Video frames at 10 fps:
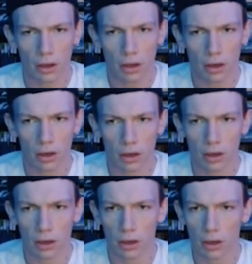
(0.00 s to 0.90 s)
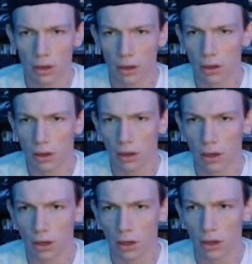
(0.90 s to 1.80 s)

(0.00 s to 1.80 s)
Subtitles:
(silence)